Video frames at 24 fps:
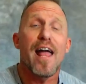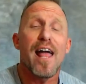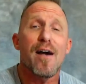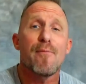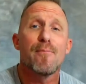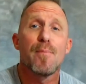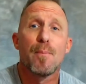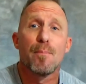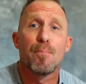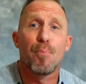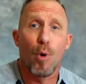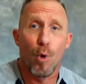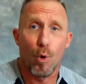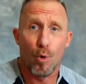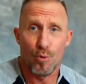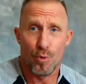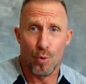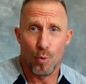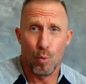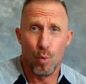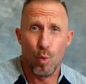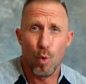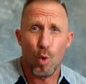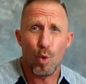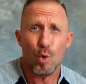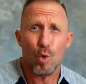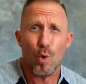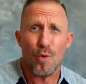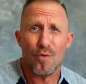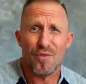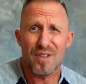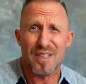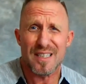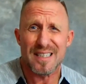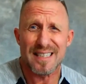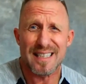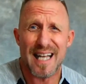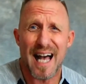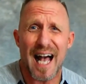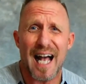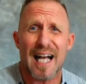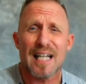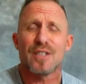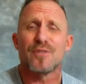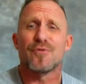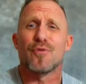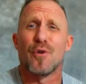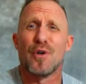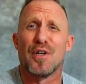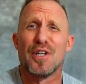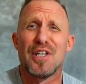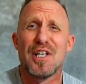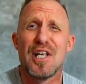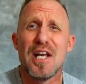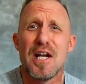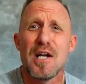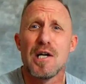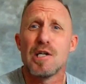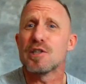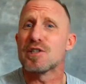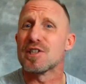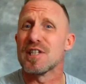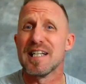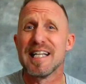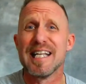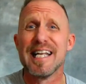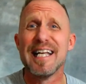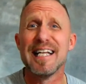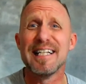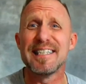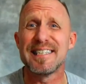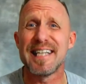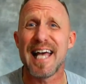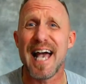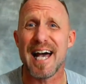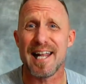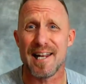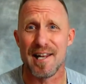have been pulling the wool over his eyes for years, and he's had